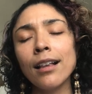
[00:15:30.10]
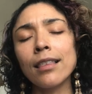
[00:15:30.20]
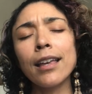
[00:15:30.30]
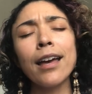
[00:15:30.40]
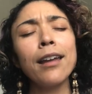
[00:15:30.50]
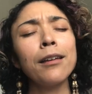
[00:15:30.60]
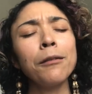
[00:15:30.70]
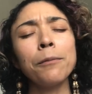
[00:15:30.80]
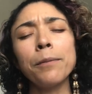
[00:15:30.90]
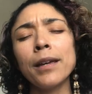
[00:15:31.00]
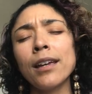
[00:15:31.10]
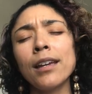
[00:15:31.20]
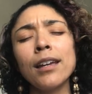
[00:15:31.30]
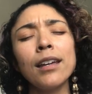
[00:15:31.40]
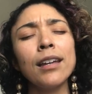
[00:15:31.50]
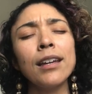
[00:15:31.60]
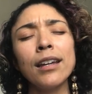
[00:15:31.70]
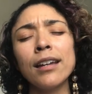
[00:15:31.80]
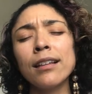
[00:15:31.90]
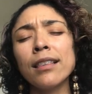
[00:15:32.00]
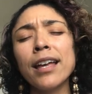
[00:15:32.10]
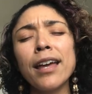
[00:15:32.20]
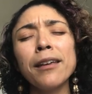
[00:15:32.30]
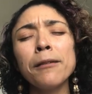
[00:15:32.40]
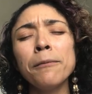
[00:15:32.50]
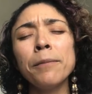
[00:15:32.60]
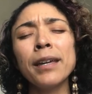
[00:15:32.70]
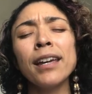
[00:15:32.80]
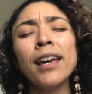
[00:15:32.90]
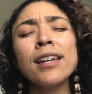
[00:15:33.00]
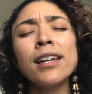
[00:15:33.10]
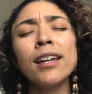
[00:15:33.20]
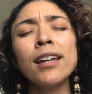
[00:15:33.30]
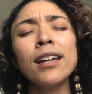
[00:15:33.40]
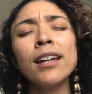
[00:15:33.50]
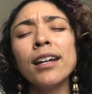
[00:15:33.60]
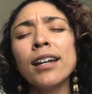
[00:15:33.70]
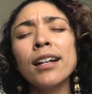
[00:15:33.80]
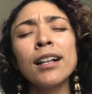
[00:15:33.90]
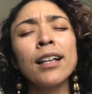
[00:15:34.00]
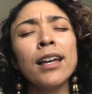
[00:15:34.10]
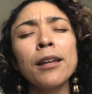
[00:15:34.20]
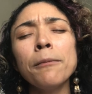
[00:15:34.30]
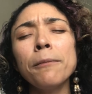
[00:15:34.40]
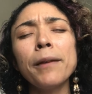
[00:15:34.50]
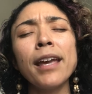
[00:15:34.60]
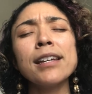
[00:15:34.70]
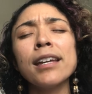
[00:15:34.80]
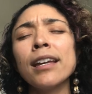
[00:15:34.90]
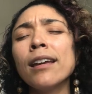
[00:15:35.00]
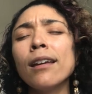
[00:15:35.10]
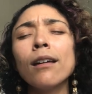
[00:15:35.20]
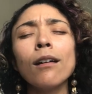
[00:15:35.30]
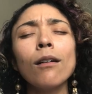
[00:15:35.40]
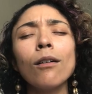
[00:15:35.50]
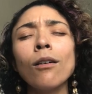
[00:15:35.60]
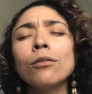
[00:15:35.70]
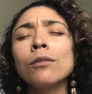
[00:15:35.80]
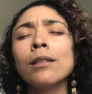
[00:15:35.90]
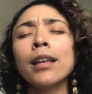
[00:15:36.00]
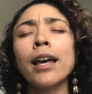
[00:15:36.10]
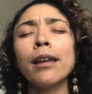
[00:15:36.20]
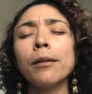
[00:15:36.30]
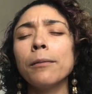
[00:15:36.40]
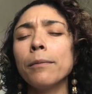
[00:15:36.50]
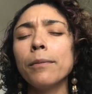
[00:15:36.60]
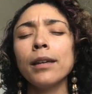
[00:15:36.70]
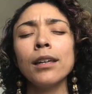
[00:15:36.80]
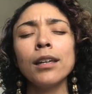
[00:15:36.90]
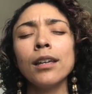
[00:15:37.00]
Let it be, let it be, let it be, oh let it be.